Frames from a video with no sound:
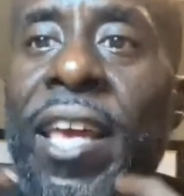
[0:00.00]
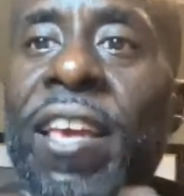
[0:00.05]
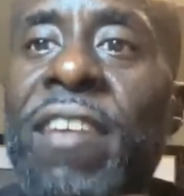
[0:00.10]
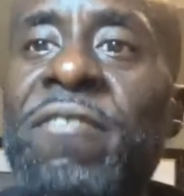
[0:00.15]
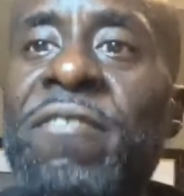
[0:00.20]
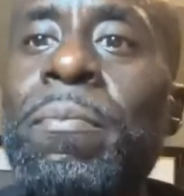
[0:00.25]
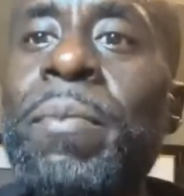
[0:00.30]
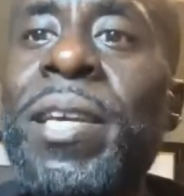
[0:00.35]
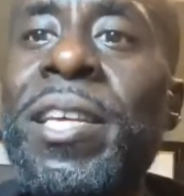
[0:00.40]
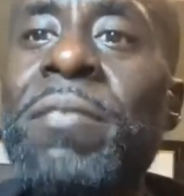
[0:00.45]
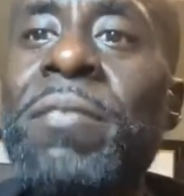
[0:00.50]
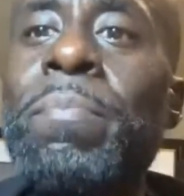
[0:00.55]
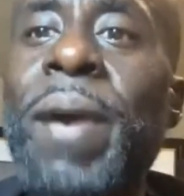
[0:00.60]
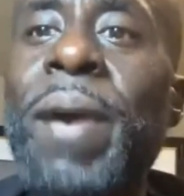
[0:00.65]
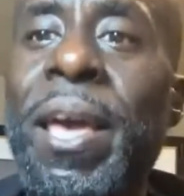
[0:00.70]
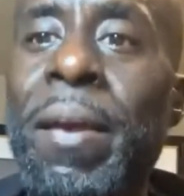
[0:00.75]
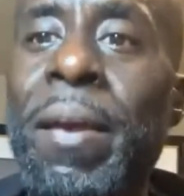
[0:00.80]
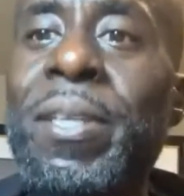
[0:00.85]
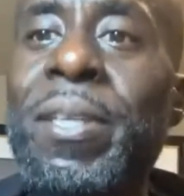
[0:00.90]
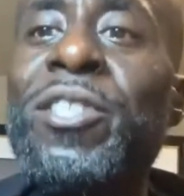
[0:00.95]
gives me his
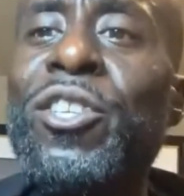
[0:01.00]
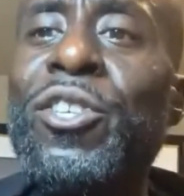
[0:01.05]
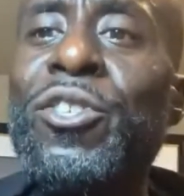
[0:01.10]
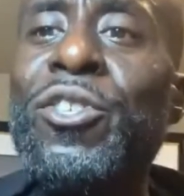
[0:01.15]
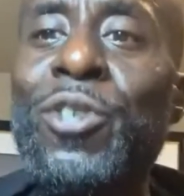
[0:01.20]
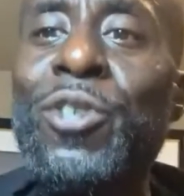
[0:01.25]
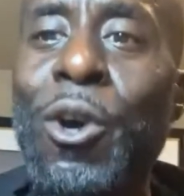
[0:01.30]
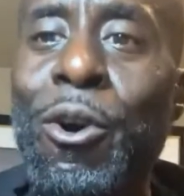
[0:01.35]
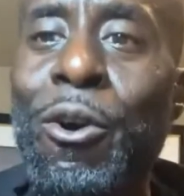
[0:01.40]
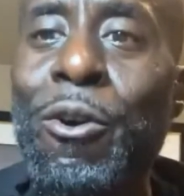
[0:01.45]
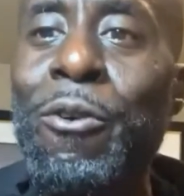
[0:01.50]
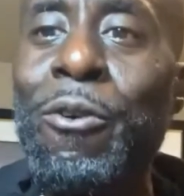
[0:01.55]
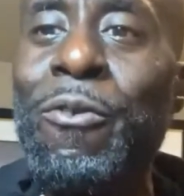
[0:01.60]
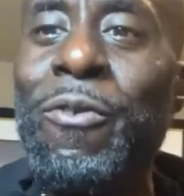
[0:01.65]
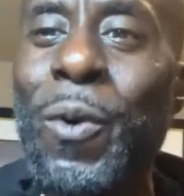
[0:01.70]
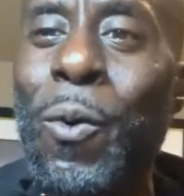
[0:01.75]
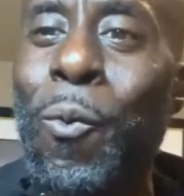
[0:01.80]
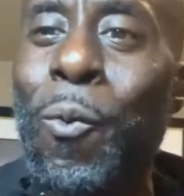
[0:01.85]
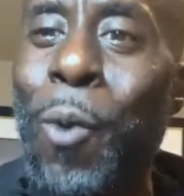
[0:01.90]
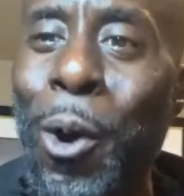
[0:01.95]
babies to serve
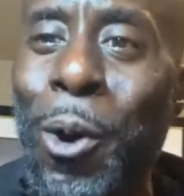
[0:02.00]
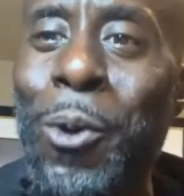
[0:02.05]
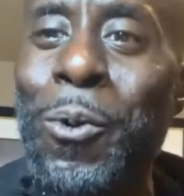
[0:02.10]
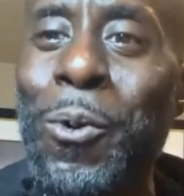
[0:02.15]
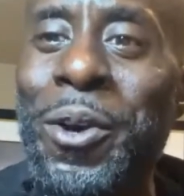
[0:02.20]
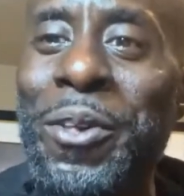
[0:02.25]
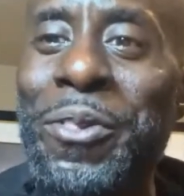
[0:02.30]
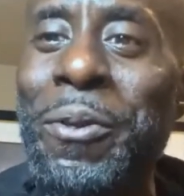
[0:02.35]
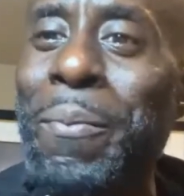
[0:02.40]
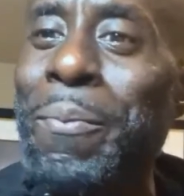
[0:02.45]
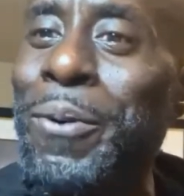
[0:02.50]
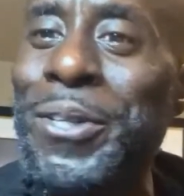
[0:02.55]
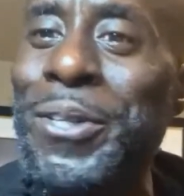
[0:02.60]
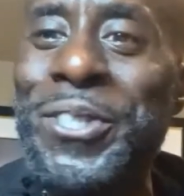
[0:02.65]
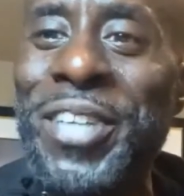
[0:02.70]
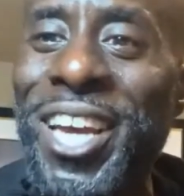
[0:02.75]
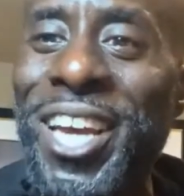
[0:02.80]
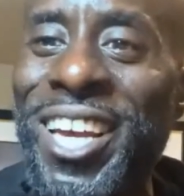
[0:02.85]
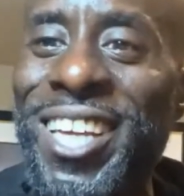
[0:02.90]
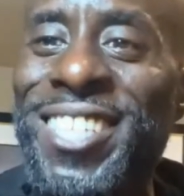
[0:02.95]
and work with and
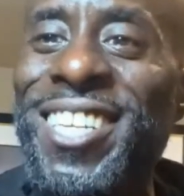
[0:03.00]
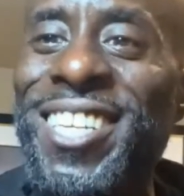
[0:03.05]
protect.